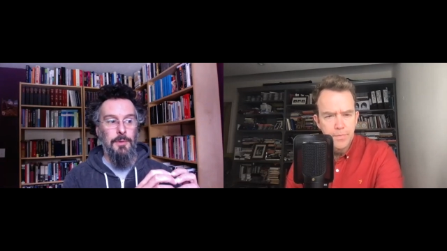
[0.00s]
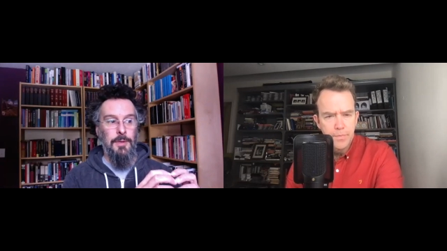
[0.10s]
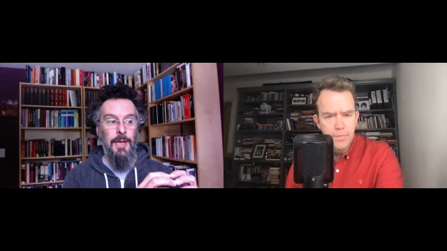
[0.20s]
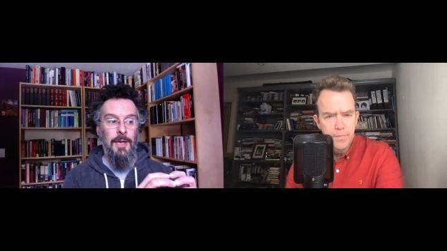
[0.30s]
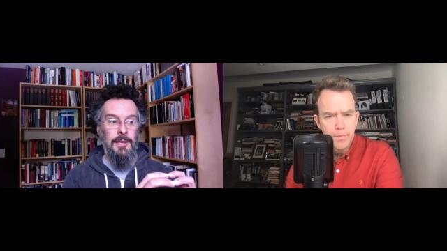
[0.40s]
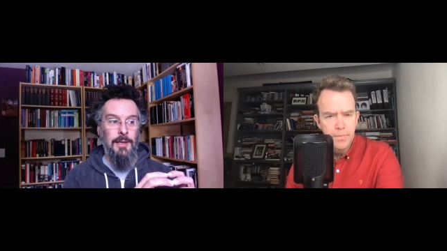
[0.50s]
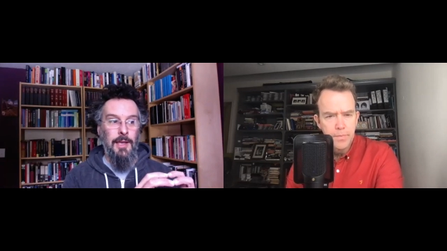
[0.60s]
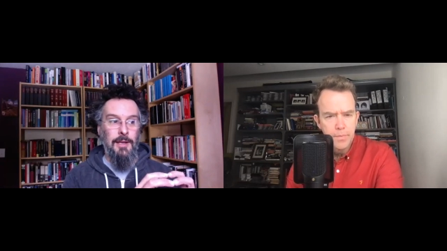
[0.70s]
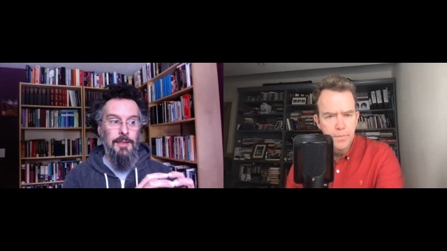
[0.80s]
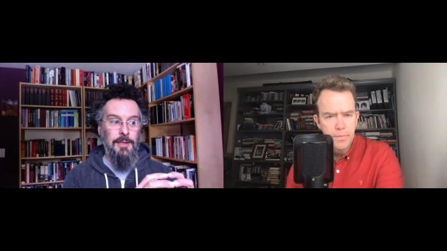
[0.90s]
Speaker 1: yeah, and,
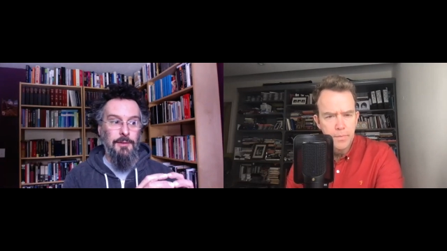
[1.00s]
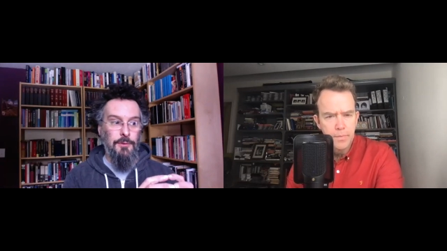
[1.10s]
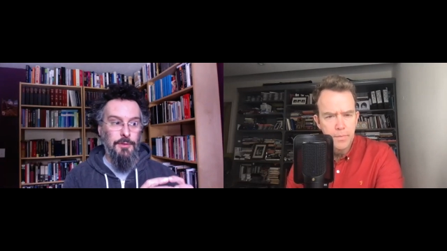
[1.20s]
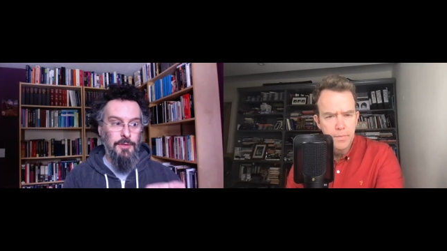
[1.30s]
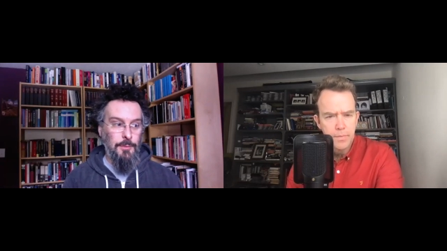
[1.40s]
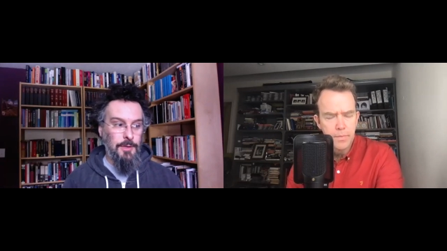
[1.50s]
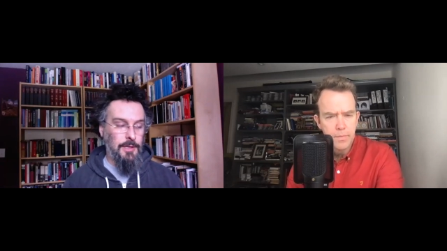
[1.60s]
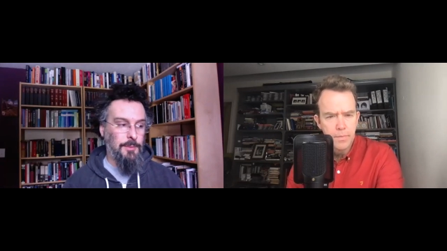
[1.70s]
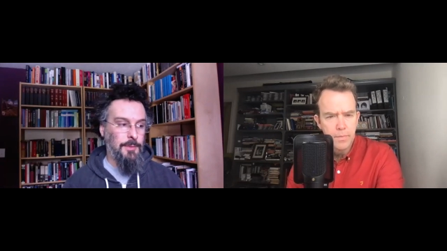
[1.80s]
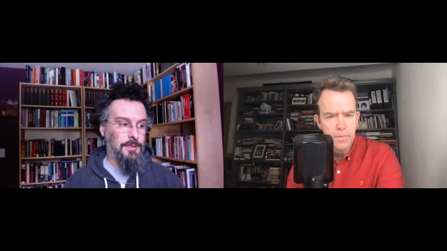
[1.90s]
and I think for someone like
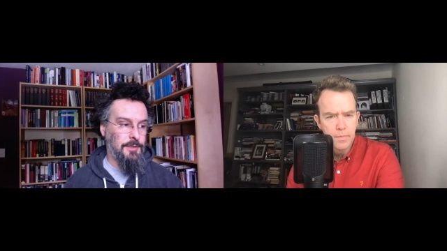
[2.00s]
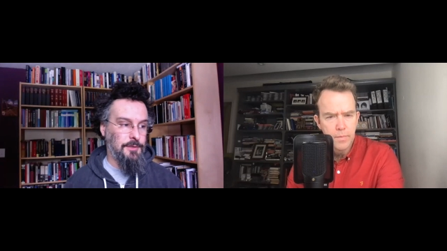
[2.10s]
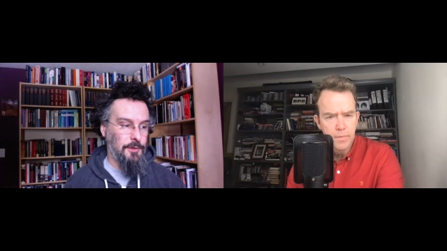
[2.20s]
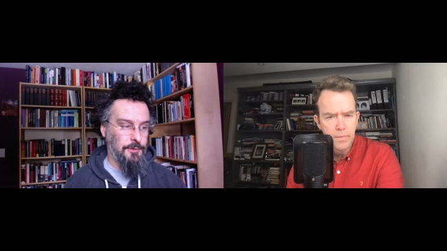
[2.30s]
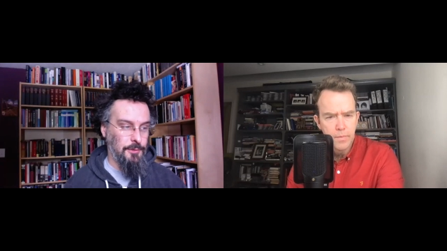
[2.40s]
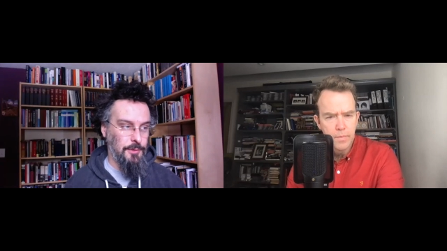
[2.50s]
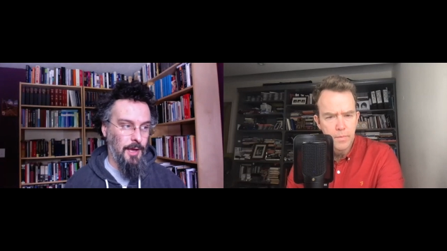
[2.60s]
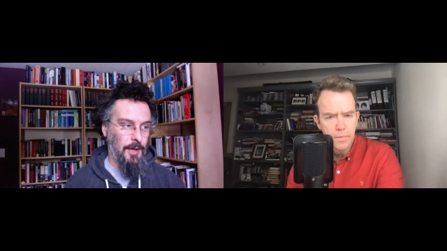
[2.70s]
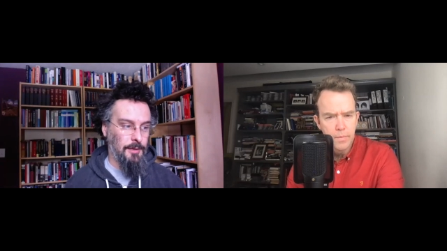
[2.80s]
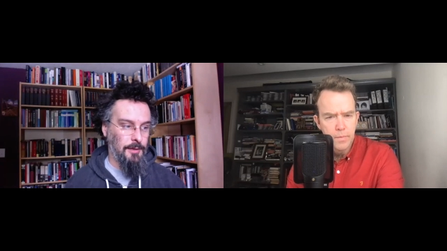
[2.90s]
Comenius, it's also
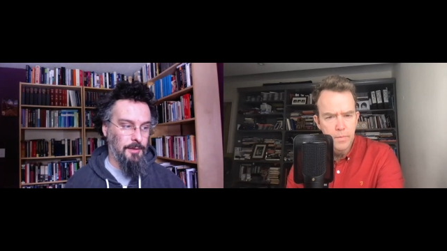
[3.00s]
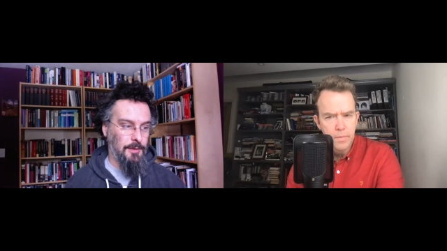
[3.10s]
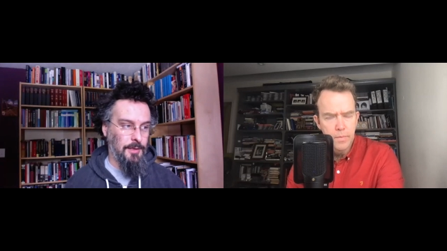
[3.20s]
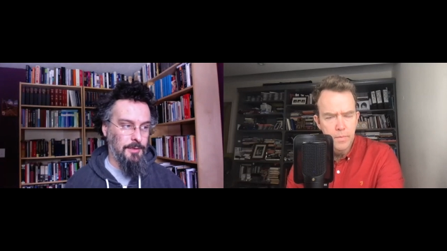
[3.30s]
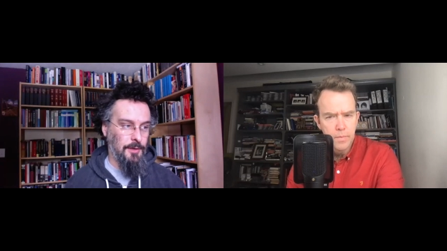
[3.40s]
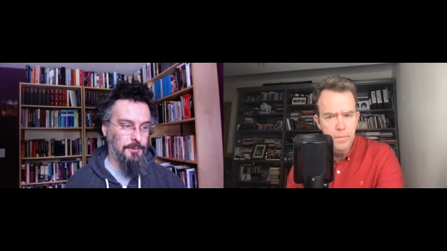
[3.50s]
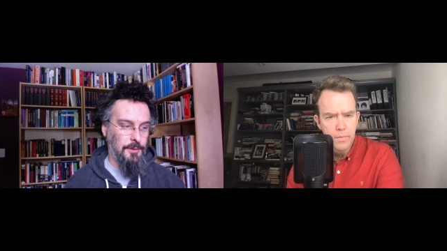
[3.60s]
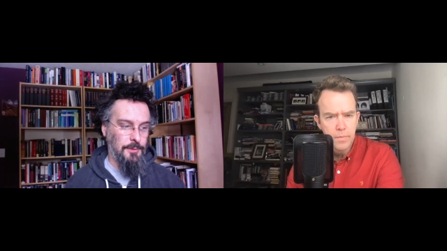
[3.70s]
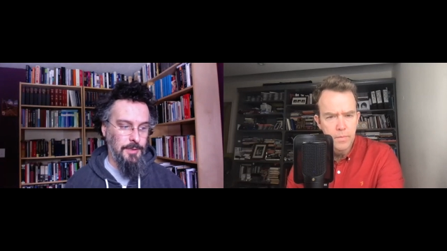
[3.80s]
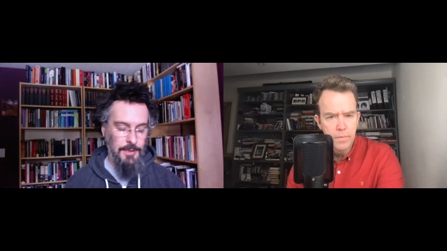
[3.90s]
not, it's
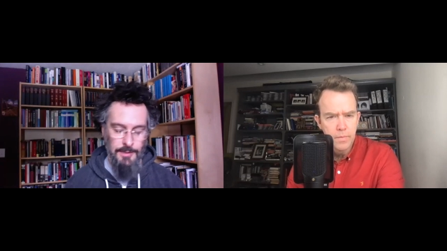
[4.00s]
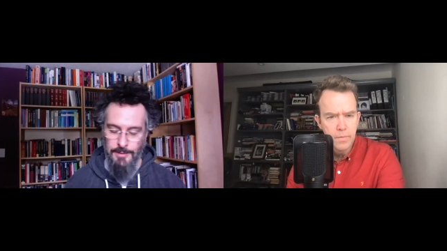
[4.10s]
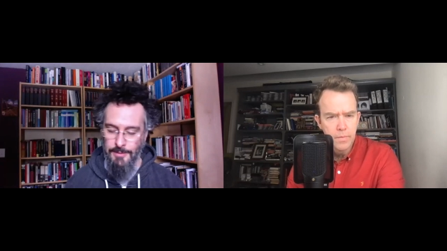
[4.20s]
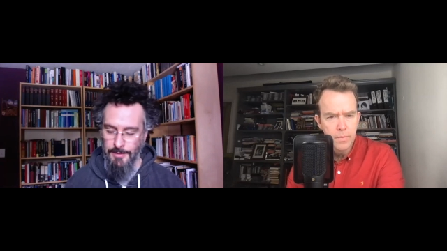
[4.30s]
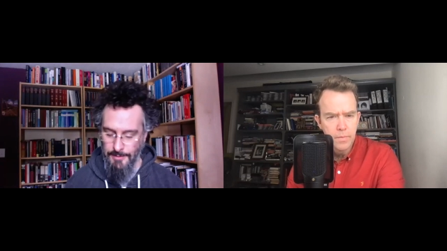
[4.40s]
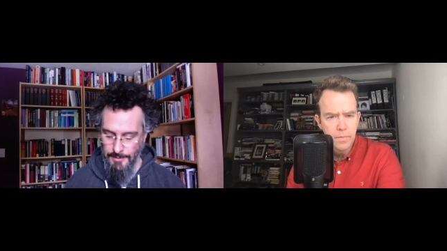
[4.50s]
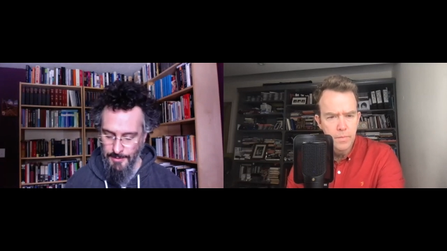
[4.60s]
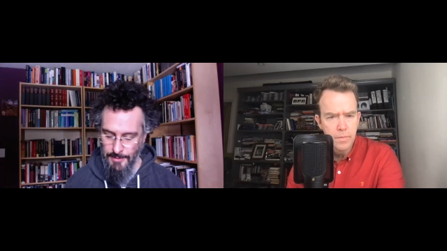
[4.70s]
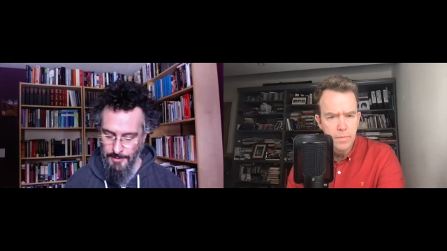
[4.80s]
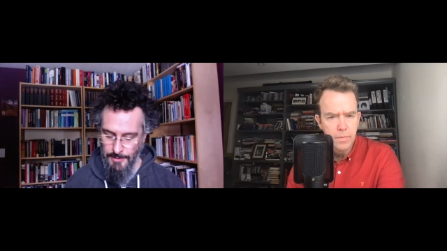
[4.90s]
also easy to
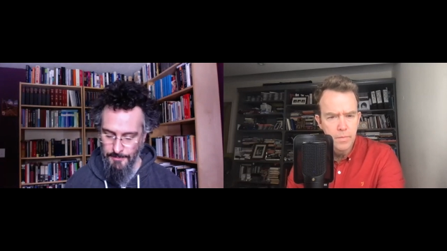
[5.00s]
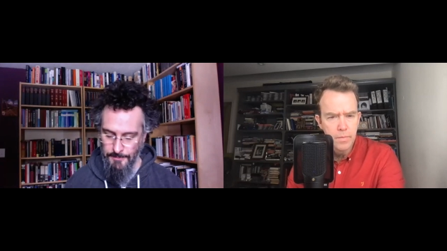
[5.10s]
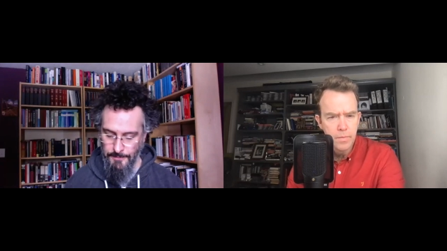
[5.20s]
see,